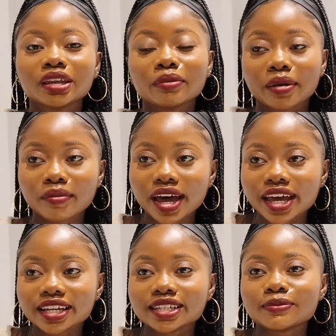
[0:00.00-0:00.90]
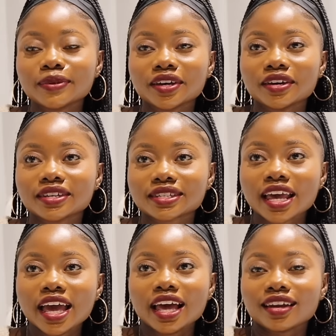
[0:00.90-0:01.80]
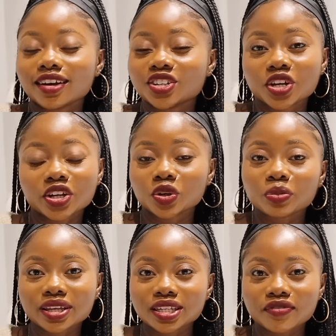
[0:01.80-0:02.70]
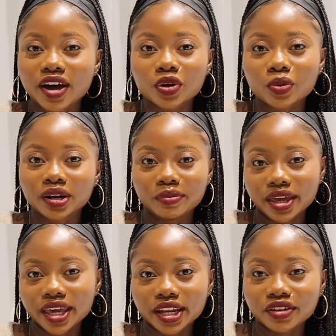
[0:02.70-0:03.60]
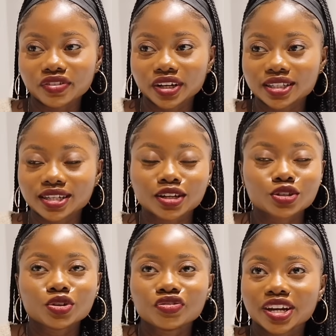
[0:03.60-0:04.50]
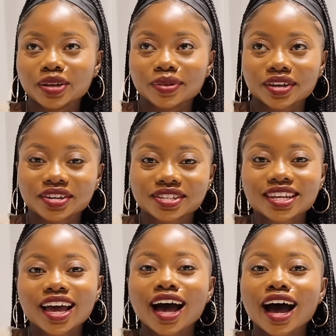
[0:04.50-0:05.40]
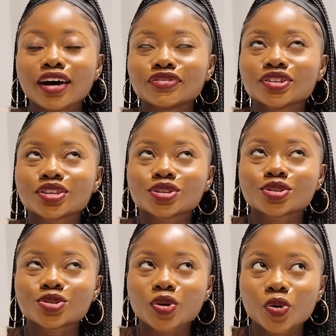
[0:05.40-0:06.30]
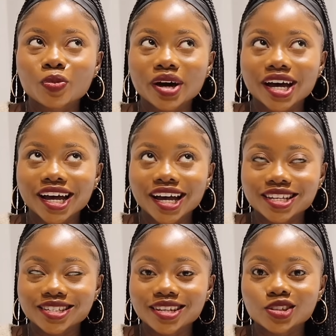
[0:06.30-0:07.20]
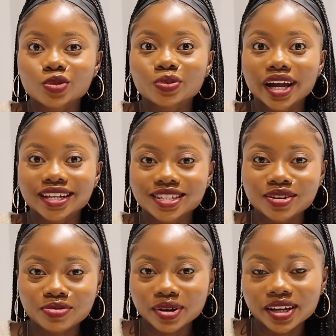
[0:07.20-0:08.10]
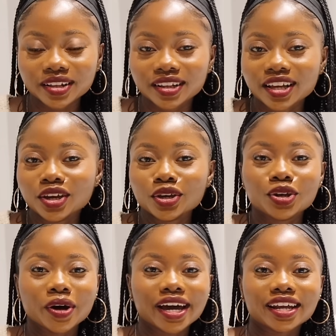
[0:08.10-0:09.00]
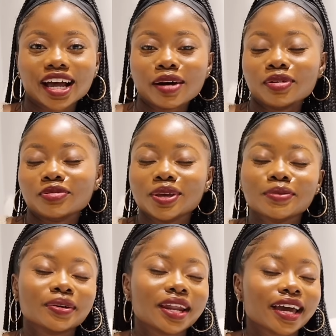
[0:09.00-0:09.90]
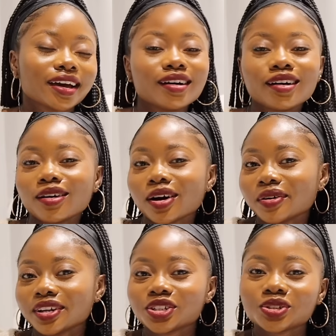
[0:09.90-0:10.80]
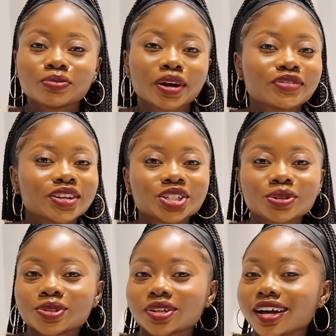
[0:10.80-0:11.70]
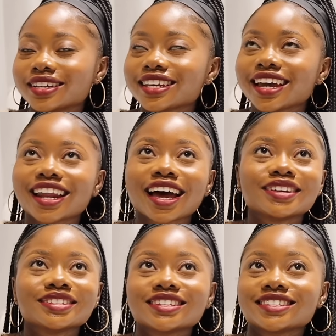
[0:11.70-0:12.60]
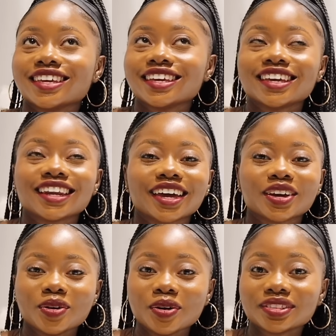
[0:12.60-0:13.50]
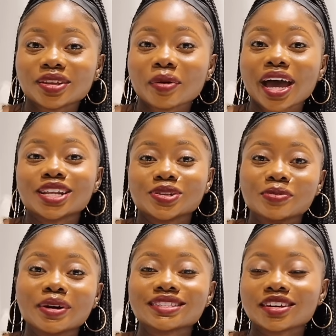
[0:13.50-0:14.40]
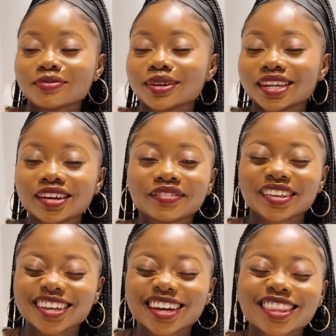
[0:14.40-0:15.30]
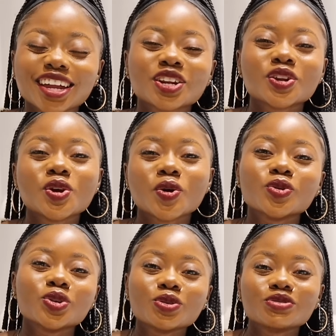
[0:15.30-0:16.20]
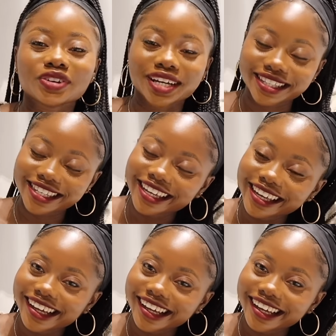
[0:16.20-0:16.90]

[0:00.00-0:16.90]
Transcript: in my mind, because last year I told myself I don't want to make any friends. And it's so funny, because after the sobriety reel, you know, I had a couple of people like, oh, I want to shoot my friendship shots, and I was just thinking like, yo, the way I told myself beginning of the year that no new friends.